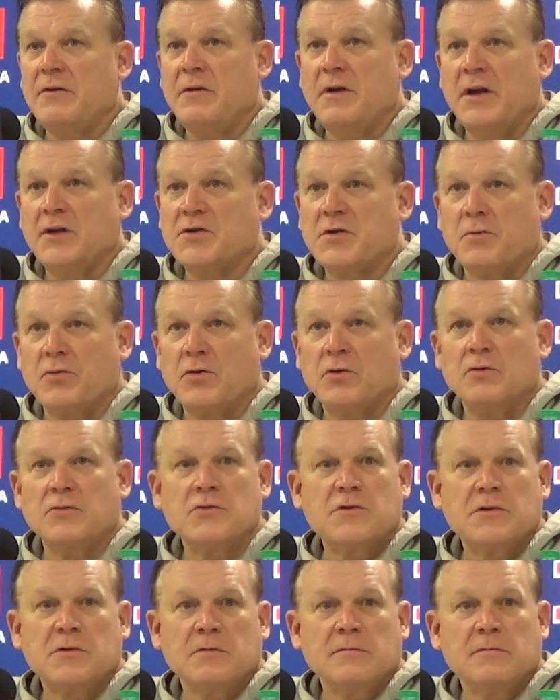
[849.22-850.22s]
It's a
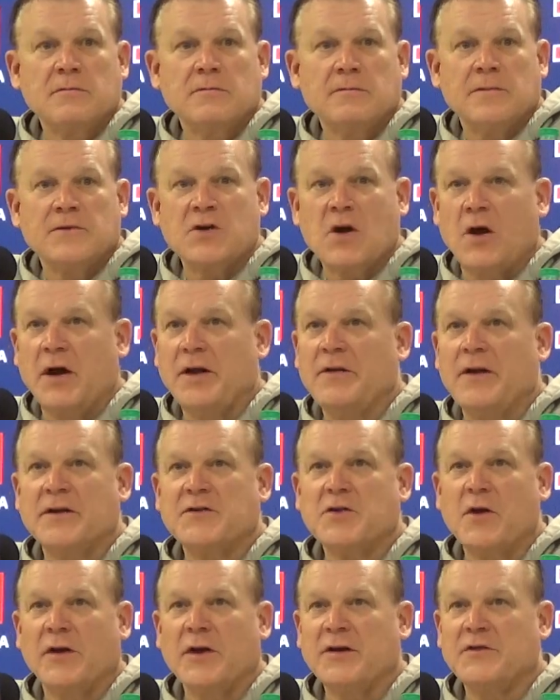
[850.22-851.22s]
bruise. Okay.
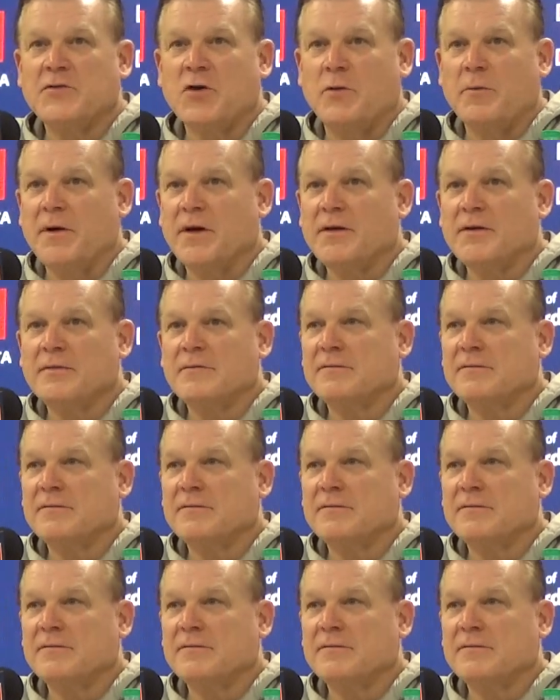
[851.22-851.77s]
That's all he told me.